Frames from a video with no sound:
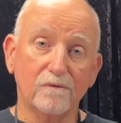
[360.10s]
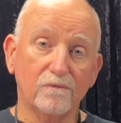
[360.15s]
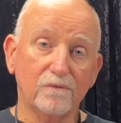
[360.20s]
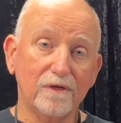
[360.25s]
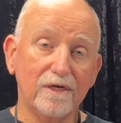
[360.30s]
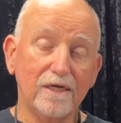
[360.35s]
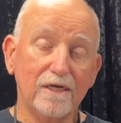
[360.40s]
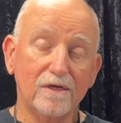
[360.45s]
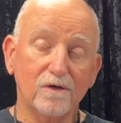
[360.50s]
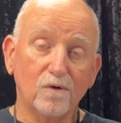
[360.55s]
to
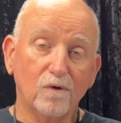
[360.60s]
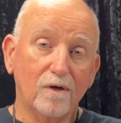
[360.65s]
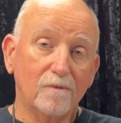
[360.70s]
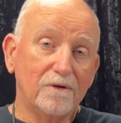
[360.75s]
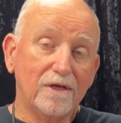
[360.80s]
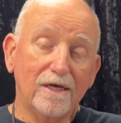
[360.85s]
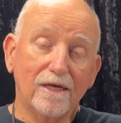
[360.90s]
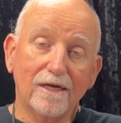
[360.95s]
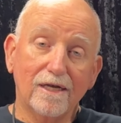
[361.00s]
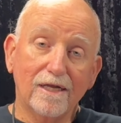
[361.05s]
read. No
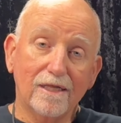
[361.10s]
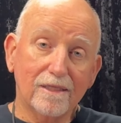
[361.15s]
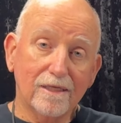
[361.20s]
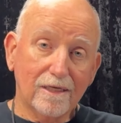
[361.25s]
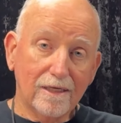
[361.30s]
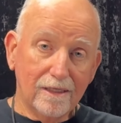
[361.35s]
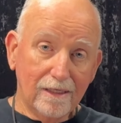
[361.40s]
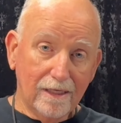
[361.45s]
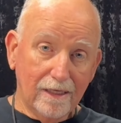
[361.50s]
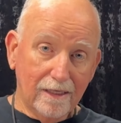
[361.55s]
habría nada
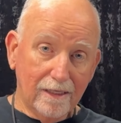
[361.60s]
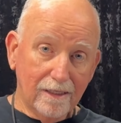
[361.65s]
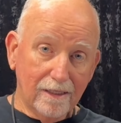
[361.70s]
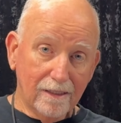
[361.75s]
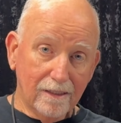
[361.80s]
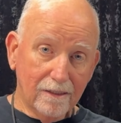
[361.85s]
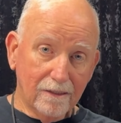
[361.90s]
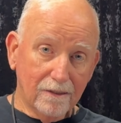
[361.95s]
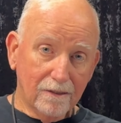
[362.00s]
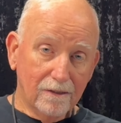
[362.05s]
que
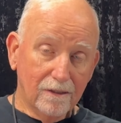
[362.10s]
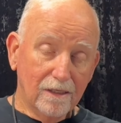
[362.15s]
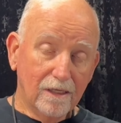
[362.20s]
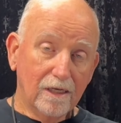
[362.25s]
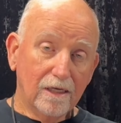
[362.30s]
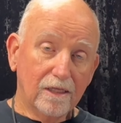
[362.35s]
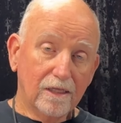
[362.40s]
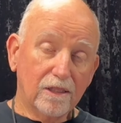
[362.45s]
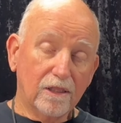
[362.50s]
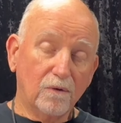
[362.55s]
leer.
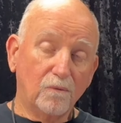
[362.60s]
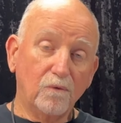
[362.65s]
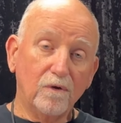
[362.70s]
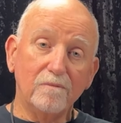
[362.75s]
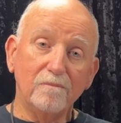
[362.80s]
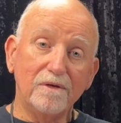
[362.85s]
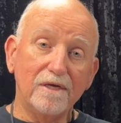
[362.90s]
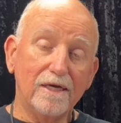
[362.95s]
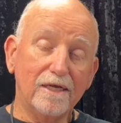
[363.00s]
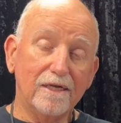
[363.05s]
There
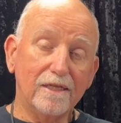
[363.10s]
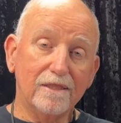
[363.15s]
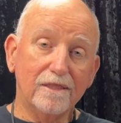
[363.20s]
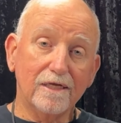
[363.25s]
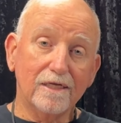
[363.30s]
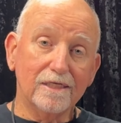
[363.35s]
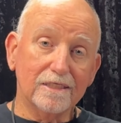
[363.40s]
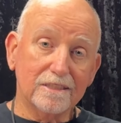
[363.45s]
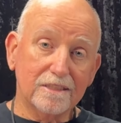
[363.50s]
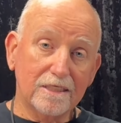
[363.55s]
wouldn't be
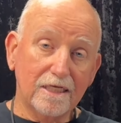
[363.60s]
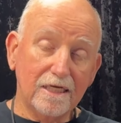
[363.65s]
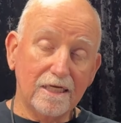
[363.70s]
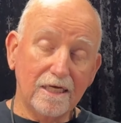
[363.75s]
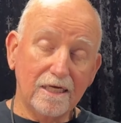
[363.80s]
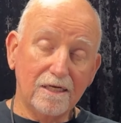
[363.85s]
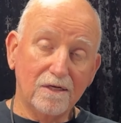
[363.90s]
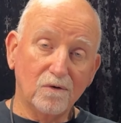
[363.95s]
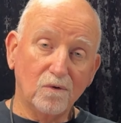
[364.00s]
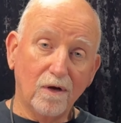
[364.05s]
anything to
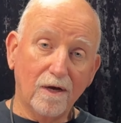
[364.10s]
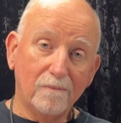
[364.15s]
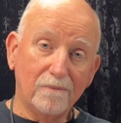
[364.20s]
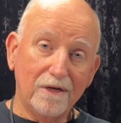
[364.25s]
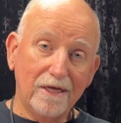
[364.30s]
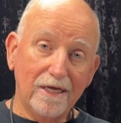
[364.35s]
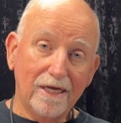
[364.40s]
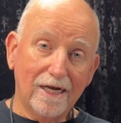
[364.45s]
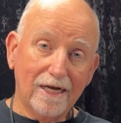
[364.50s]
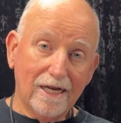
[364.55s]
see. No
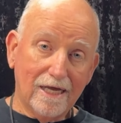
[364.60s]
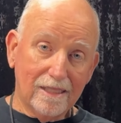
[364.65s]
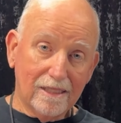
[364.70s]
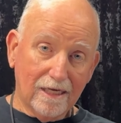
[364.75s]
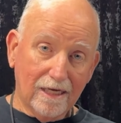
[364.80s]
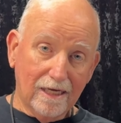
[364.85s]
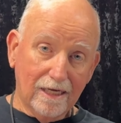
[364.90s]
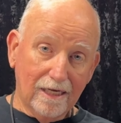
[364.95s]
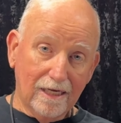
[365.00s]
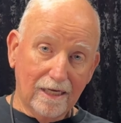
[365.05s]
habría nada
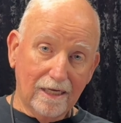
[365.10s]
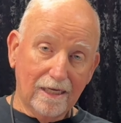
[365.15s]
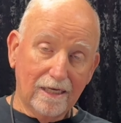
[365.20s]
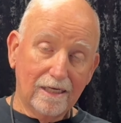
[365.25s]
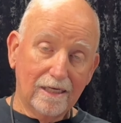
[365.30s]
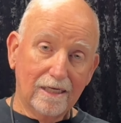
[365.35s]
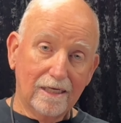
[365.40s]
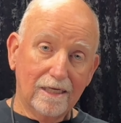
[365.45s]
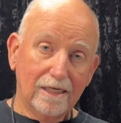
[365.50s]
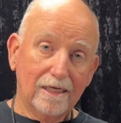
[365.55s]
que
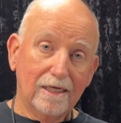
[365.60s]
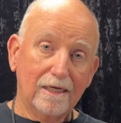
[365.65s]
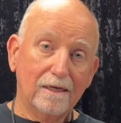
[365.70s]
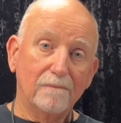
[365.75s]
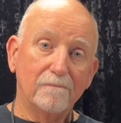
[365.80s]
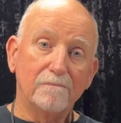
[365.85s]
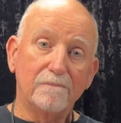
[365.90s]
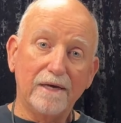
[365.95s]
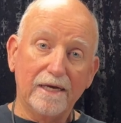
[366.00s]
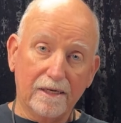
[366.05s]

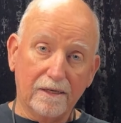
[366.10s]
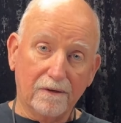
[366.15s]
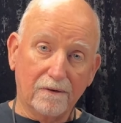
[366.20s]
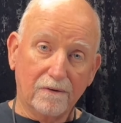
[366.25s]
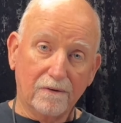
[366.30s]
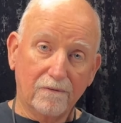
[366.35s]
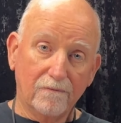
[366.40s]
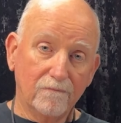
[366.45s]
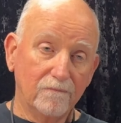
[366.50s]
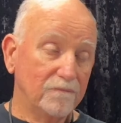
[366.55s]
ver.
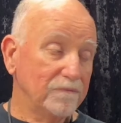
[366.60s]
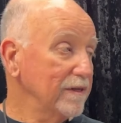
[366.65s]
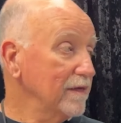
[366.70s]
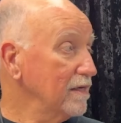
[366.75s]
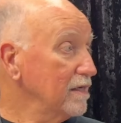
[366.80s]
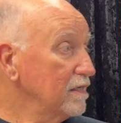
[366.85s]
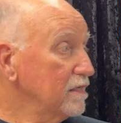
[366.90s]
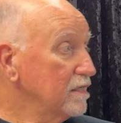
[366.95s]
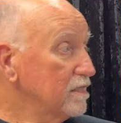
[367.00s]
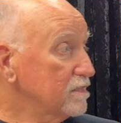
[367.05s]

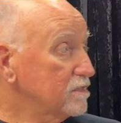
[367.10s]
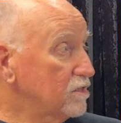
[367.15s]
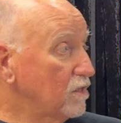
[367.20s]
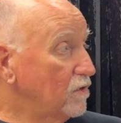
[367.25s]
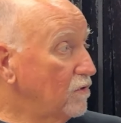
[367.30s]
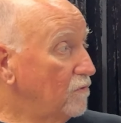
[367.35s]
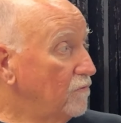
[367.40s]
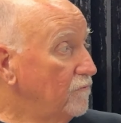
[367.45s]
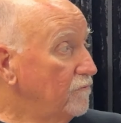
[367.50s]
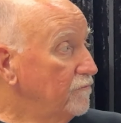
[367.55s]

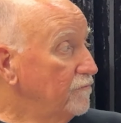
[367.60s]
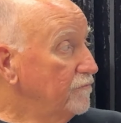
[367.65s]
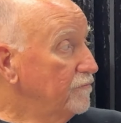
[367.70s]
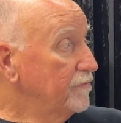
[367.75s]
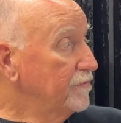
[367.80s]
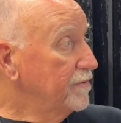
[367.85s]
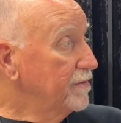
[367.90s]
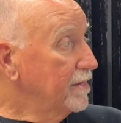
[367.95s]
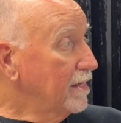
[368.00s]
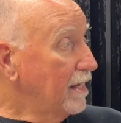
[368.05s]
So,
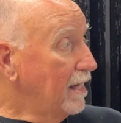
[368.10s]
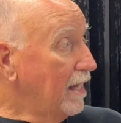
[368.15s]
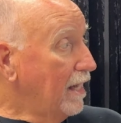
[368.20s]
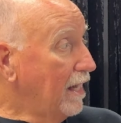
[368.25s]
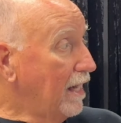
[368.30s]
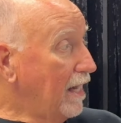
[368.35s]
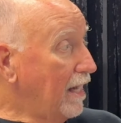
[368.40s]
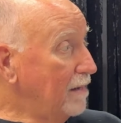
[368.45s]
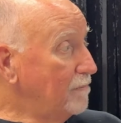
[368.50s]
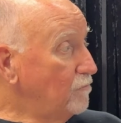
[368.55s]

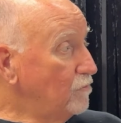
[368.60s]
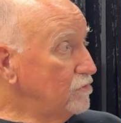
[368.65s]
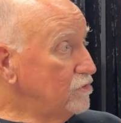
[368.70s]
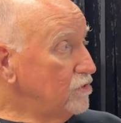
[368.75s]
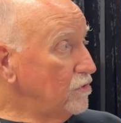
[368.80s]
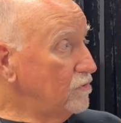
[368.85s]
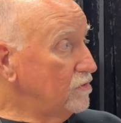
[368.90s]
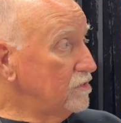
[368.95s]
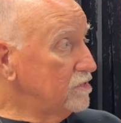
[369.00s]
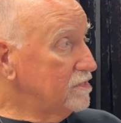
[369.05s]
hay
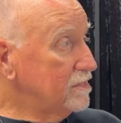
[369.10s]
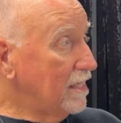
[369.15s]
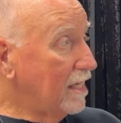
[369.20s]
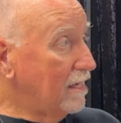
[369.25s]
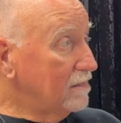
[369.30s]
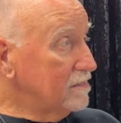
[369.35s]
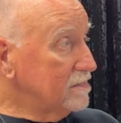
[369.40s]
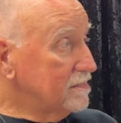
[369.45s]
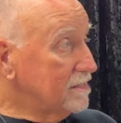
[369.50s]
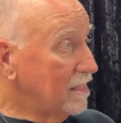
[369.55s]
mucho is
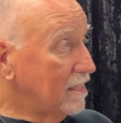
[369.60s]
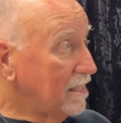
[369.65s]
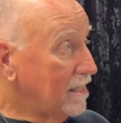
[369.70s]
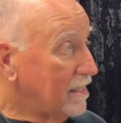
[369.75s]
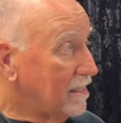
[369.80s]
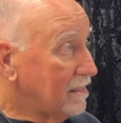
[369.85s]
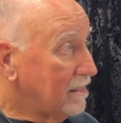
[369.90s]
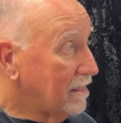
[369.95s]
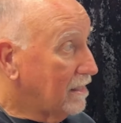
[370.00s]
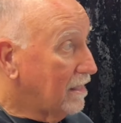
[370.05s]
how to
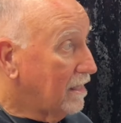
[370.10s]
say